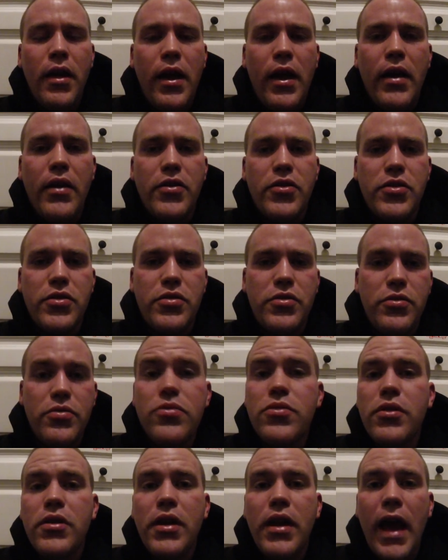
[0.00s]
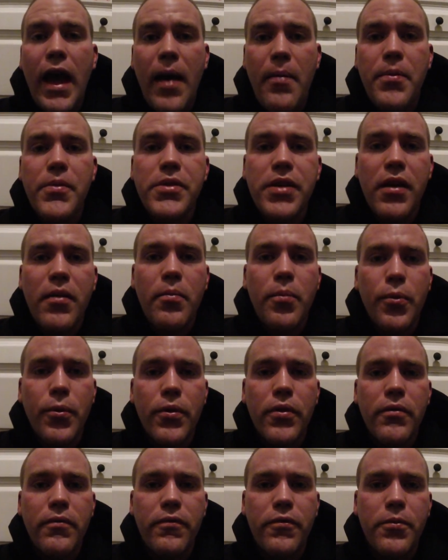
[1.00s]
and it's just usually happens out of
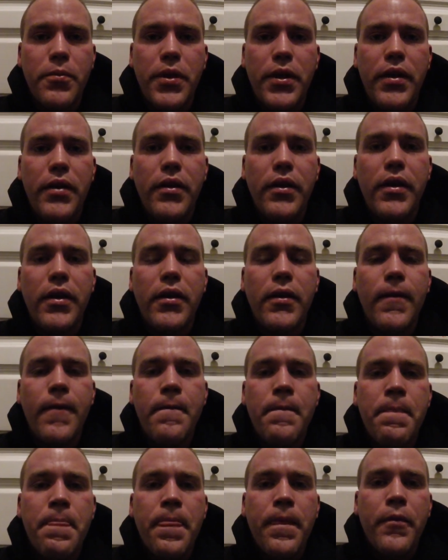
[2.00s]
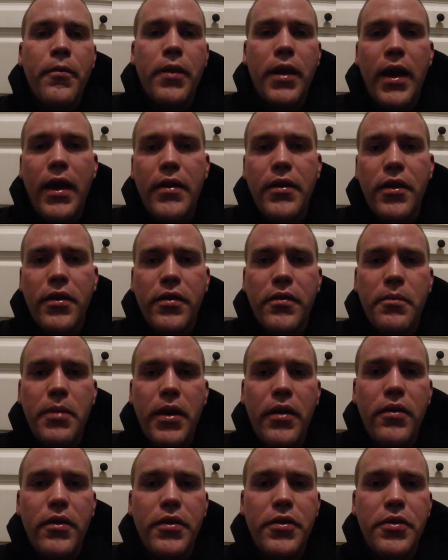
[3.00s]
boredom for me. Like when I had nothing
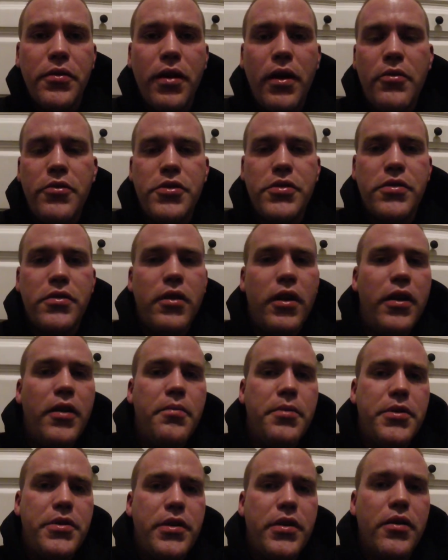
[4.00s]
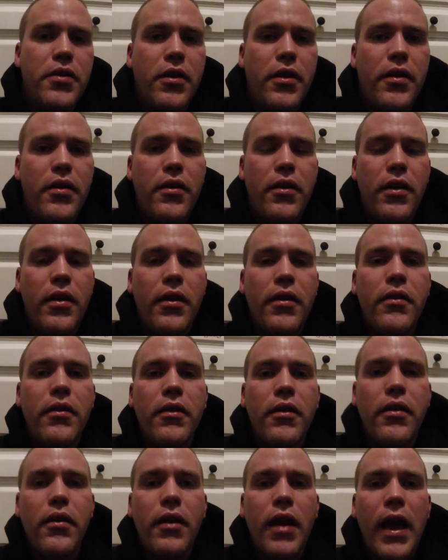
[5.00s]
better to do, I would just light up a cigarette,
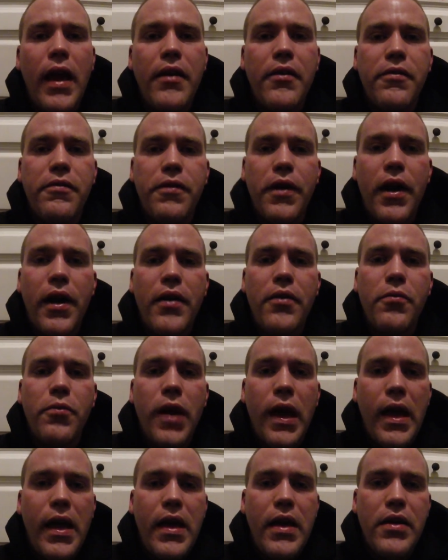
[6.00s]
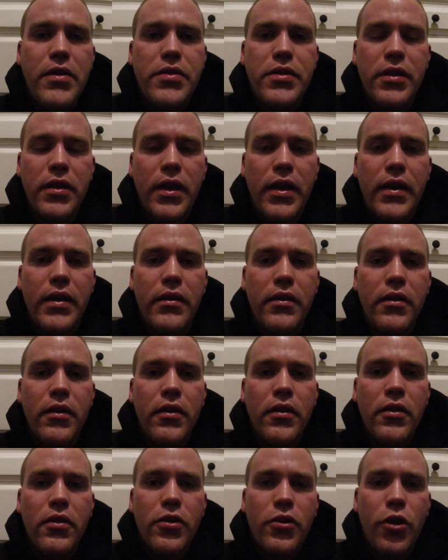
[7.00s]
and I had to find ways to like
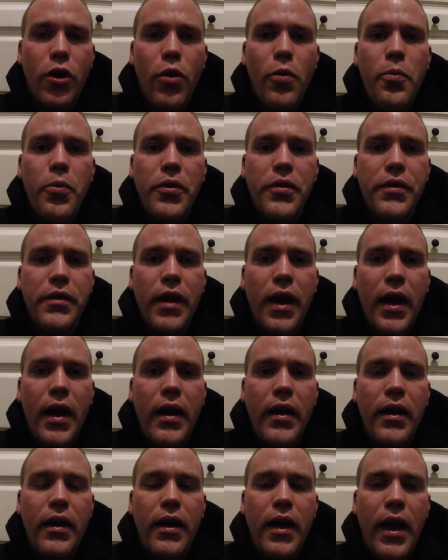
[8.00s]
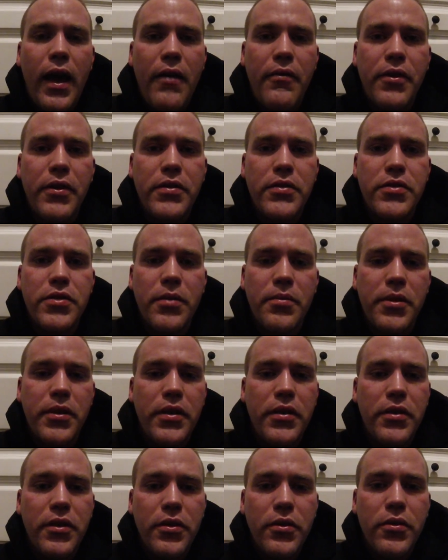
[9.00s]
cope with not having something
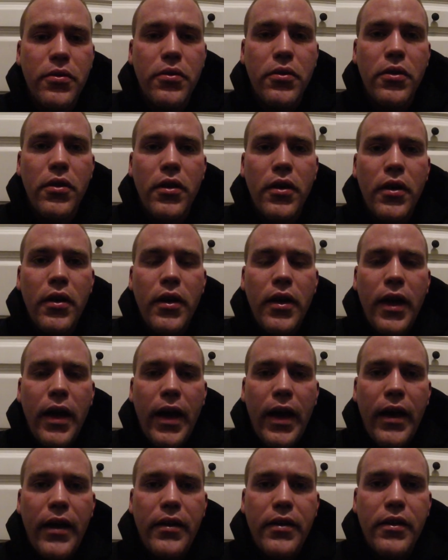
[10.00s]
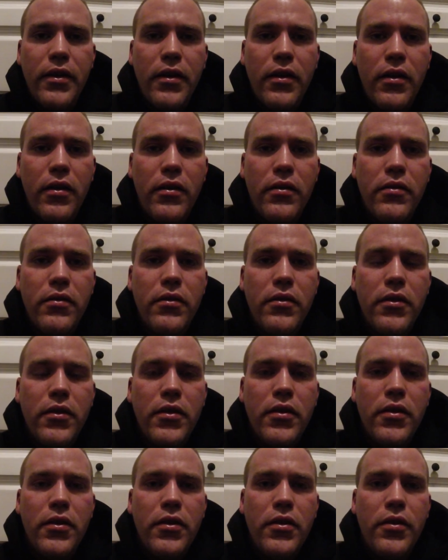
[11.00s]
to do. And
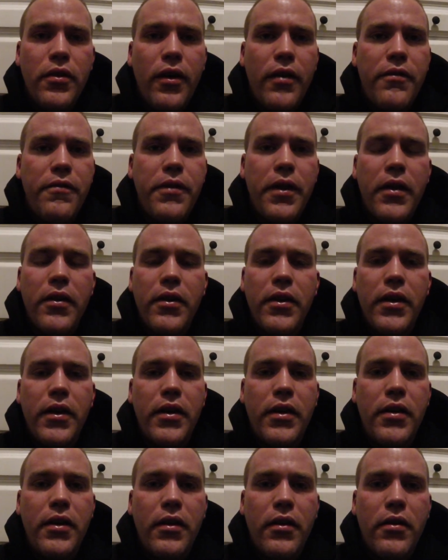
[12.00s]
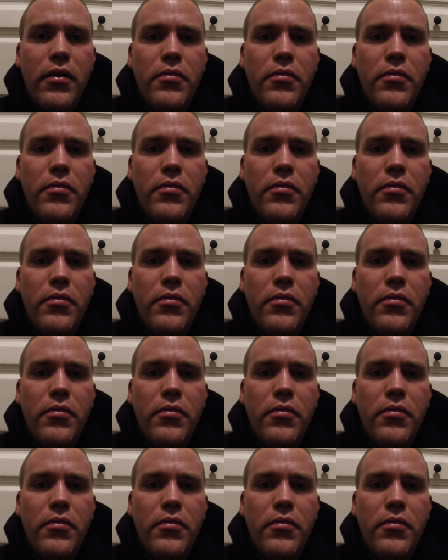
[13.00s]
you know, I found like